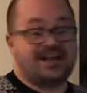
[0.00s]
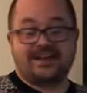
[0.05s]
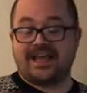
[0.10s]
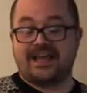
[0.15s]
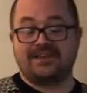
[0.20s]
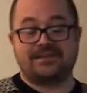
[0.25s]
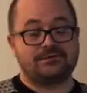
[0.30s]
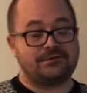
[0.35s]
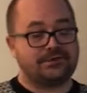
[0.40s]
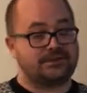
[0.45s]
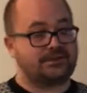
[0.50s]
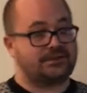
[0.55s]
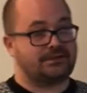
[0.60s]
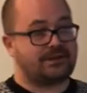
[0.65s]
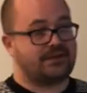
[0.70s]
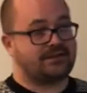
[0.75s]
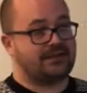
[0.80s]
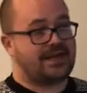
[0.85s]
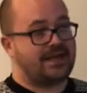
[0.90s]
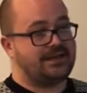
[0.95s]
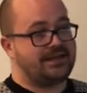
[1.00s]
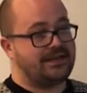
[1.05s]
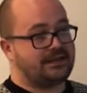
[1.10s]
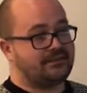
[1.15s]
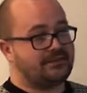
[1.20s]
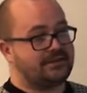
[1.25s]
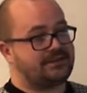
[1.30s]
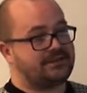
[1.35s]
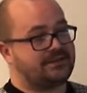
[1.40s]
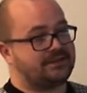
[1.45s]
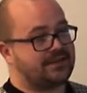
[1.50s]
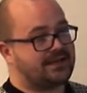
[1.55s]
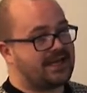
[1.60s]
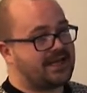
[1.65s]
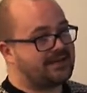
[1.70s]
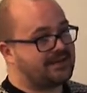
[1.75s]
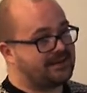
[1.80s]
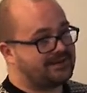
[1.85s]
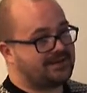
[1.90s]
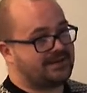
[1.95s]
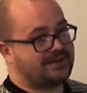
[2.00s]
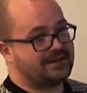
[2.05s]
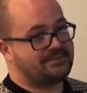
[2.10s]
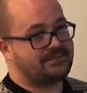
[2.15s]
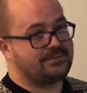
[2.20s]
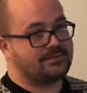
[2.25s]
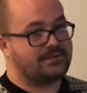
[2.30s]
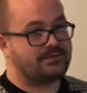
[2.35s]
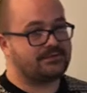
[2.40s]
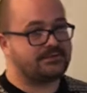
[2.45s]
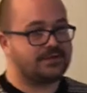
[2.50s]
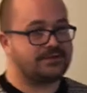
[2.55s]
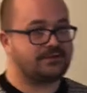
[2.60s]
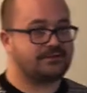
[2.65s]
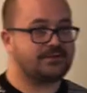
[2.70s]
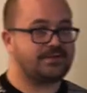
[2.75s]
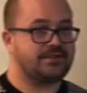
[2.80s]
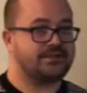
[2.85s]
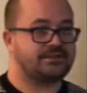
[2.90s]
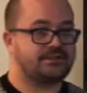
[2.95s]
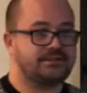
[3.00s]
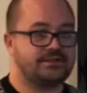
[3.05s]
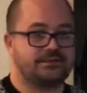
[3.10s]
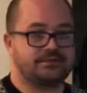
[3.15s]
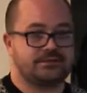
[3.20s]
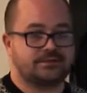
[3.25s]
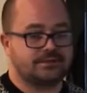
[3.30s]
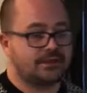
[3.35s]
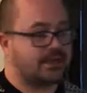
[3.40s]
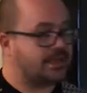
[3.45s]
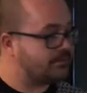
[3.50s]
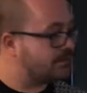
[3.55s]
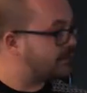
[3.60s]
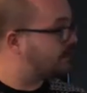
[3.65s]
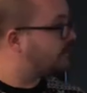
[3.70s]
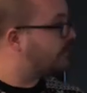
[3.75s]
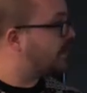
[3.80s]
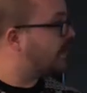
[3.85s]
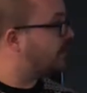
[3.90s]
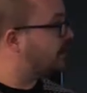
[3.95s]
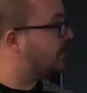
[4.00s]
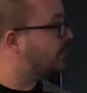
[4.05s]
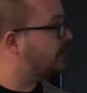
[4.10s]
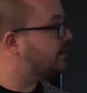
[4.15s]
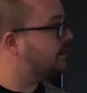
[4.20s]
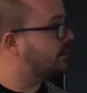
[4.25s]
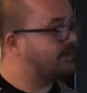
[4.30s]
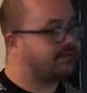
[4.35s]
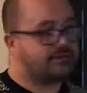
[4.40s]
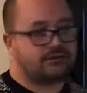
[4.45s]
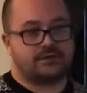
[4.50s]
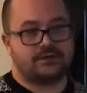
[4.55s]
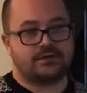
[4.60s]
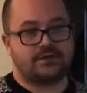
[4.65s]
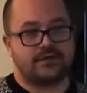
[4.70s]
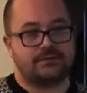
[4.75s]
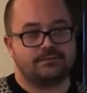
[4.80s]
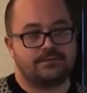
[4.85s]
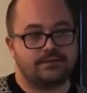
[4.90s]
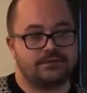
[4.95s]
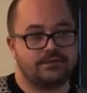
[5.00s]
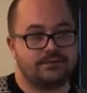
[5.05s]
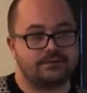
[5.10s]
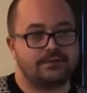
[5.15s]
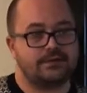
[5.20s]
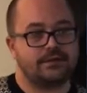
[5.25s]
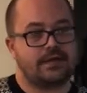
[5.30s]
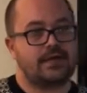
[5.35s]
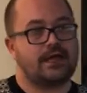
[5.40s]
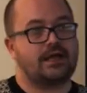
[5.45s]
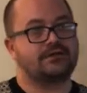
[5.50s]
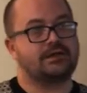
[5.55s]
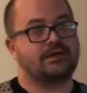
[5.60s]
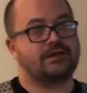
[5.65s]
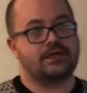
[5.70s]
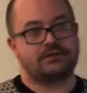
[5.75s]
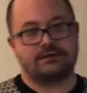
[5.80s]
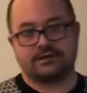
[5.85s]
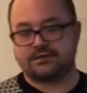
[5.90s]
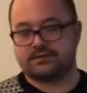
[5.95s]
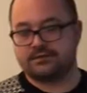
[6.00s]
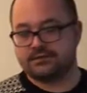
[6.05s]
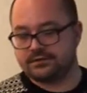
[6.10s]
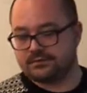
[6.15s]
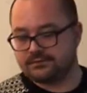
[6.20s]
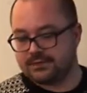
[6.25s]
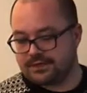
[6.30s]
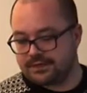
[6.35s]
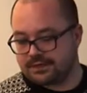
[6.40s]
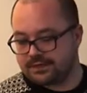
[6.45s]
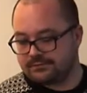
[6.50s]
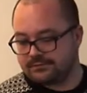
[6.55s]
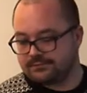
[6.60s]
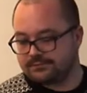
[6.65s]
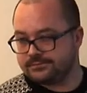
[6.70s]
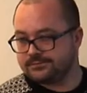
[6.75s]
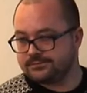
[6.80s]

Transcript: again, if you want to ask any questions at any time, feel free to. You don't. But at the end, I will leave some time to ask any questions you may have.